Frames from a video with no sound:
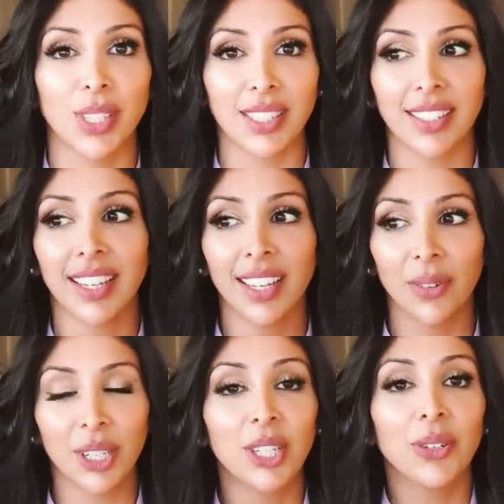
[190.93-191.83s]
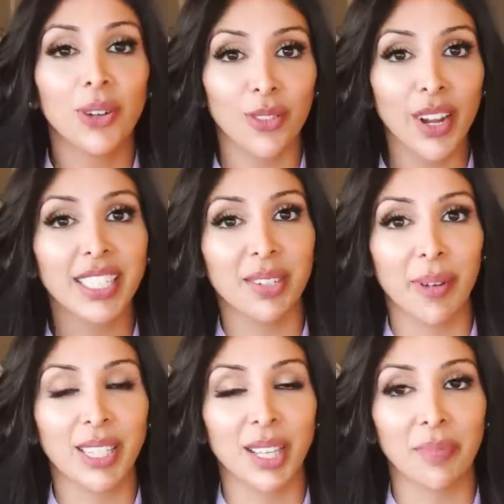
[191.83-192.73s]
When you are affected
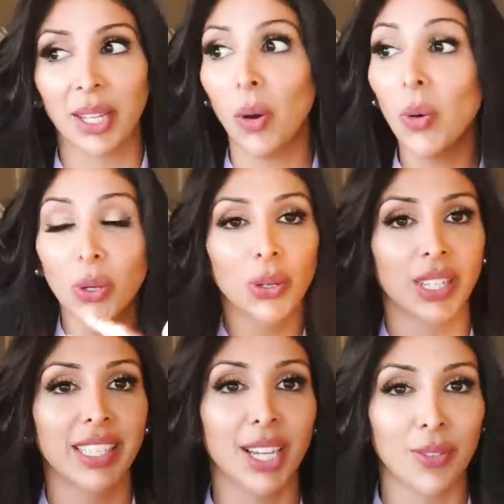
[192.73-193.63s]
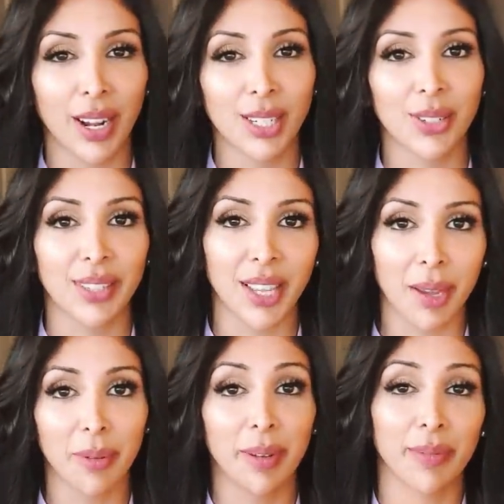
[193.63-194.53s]
by something, all you can see around you is
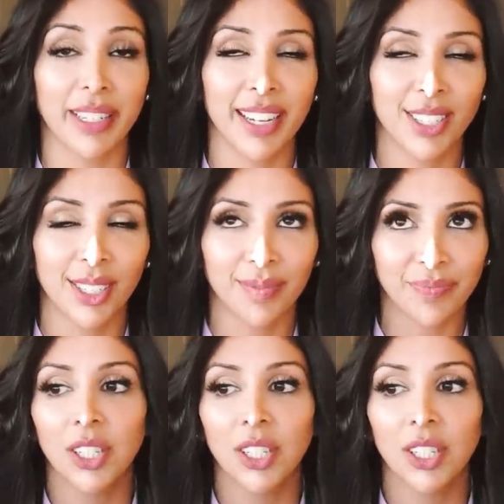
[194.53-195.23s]
hyperpigmentation.